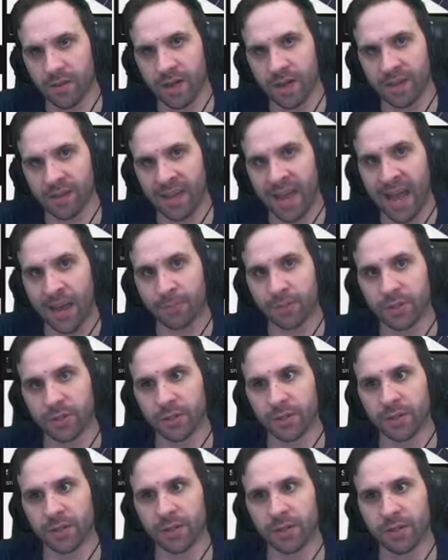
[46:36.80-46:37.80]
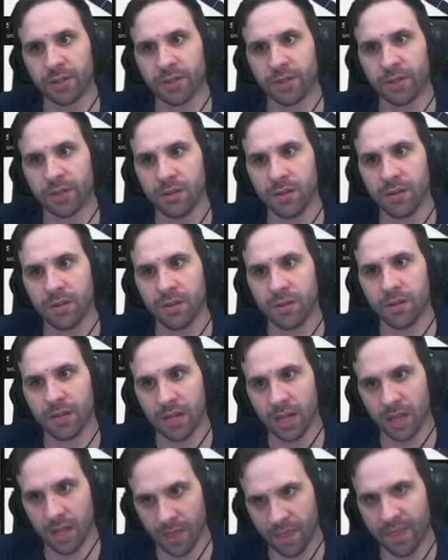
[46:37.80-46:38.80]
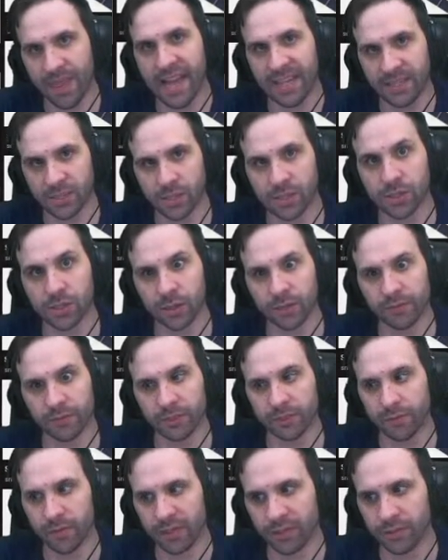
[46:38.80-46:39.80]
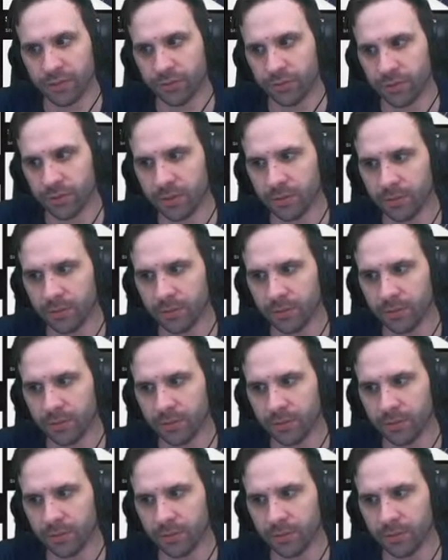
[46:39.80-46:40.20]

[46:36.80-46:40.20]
adapter, that's a service module.